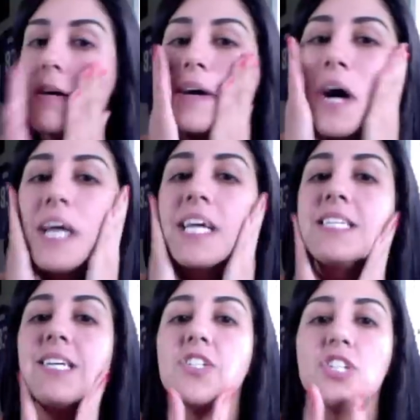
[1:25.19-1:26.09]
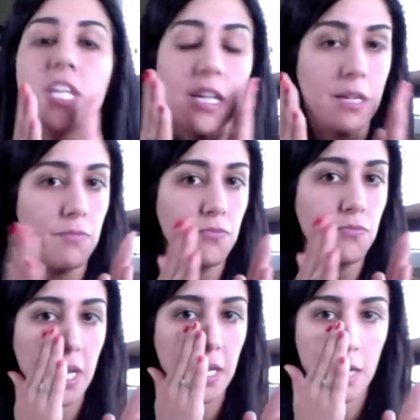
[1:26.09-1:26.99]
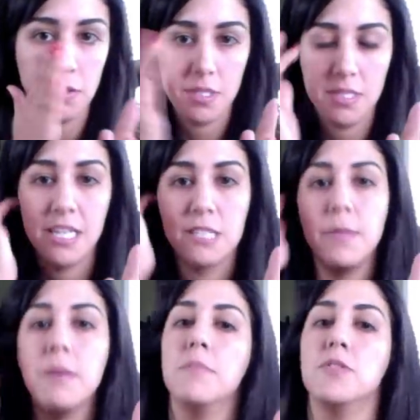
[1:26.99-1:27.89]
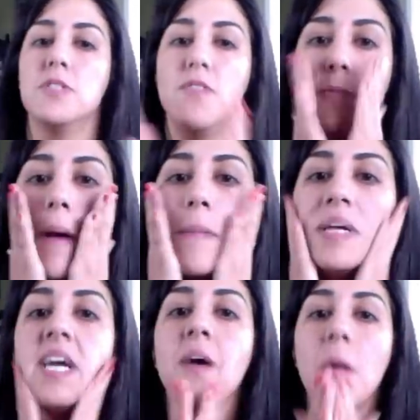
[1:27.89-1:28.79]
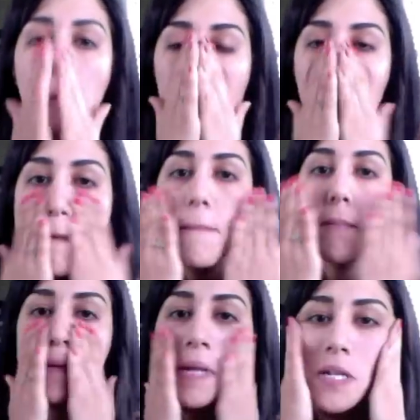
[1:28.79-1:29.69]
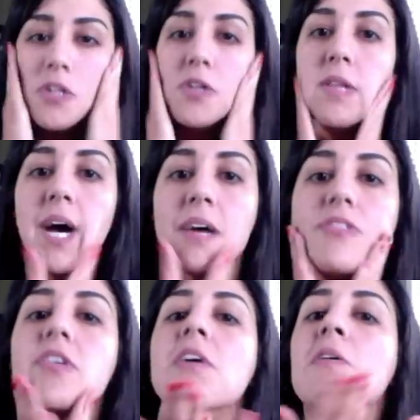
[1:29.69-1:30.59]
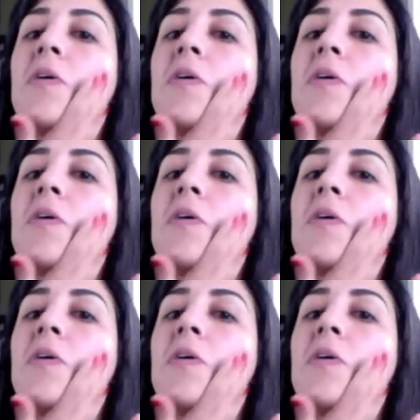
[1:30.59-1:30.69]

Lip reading: I guess I cheated. That counts as 6, but most of you probably don't need to do that, so.